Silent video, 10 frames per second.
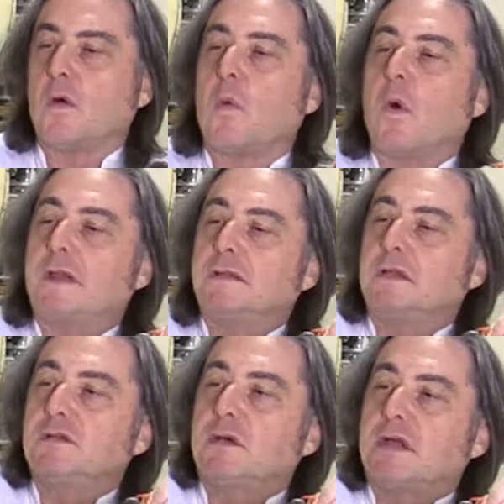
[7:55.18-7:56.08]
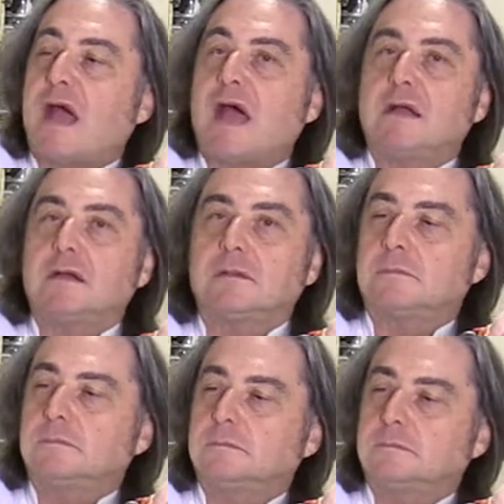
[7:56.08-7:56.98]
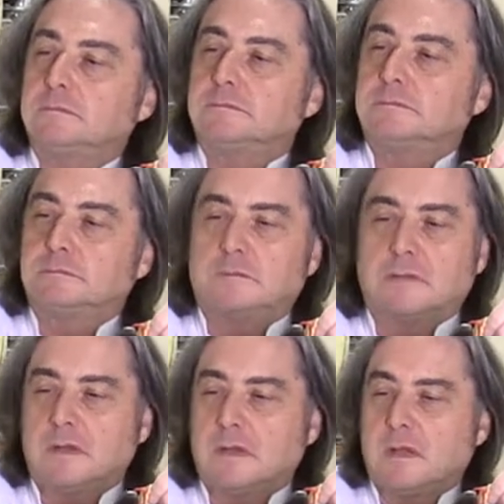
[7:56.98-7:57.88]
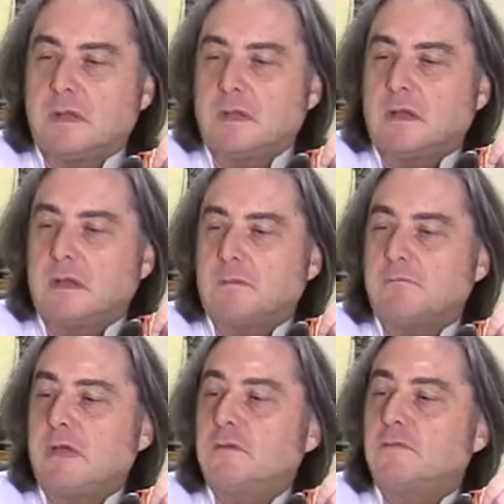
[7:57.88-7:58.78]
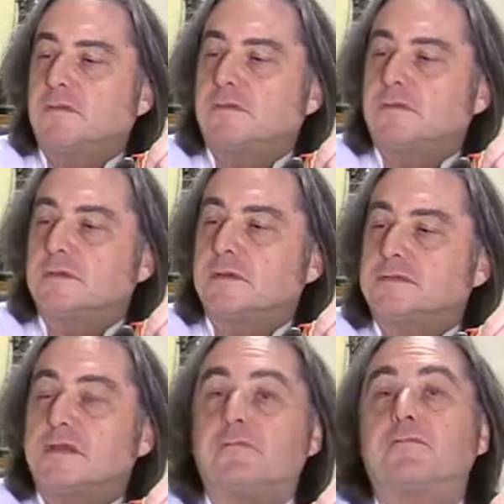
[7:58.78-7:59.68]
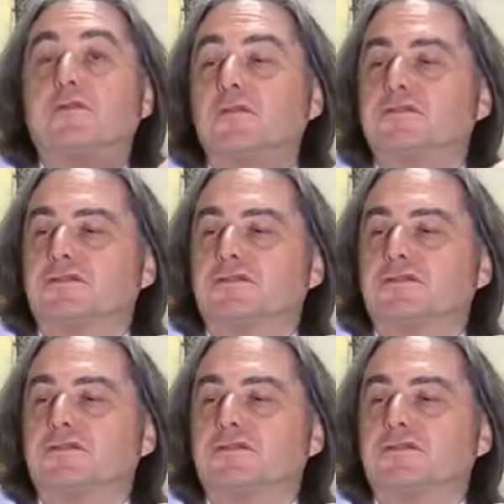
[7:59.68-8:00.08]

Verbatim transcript: One that you can hang, mm, make with uh, some fruits.